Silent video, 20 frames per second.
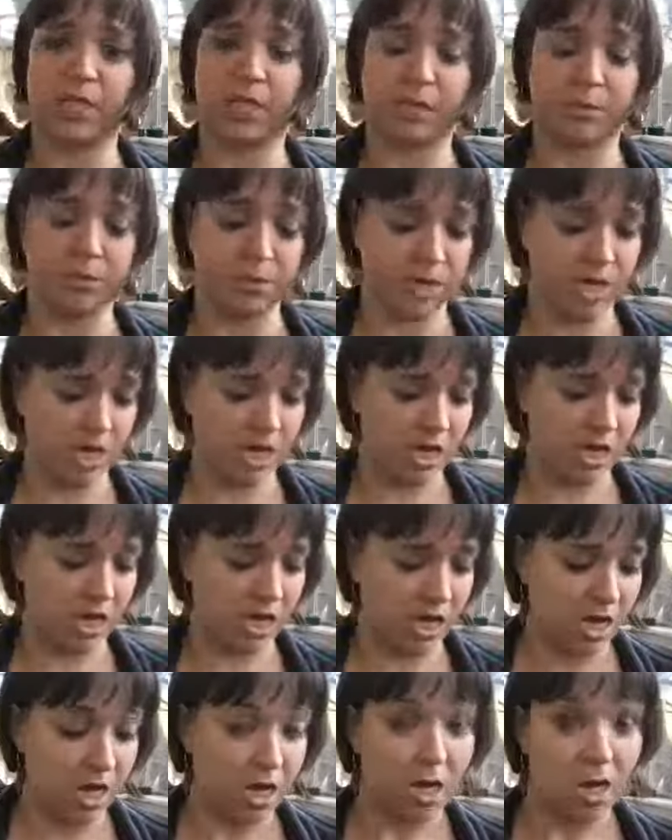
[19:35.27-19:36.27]
It could
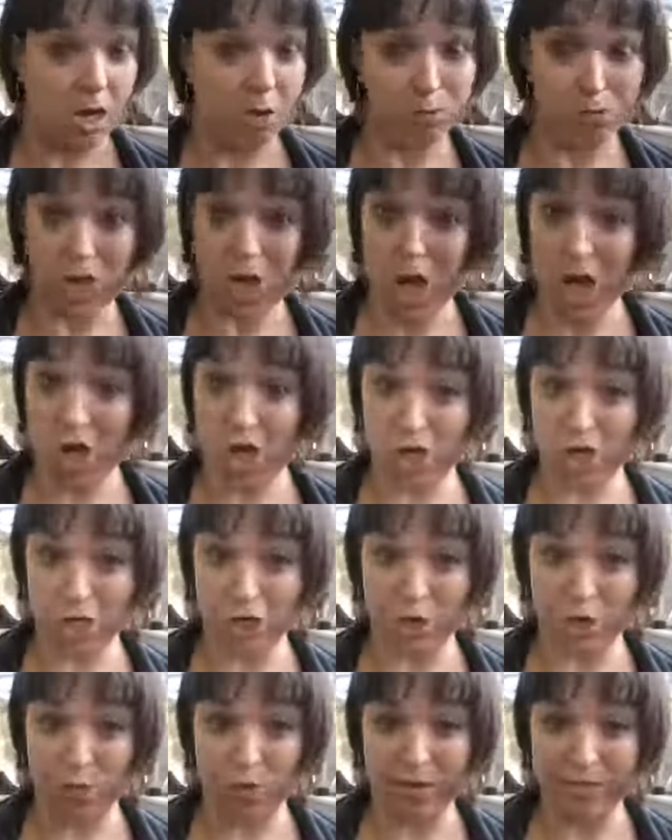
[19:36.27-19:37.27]
be a
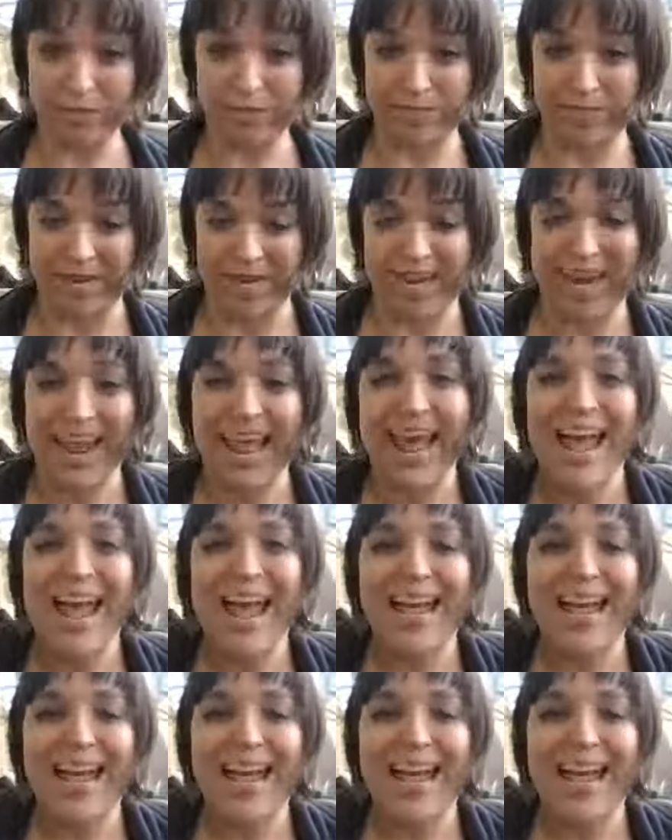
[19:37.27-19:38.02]
blog on your website.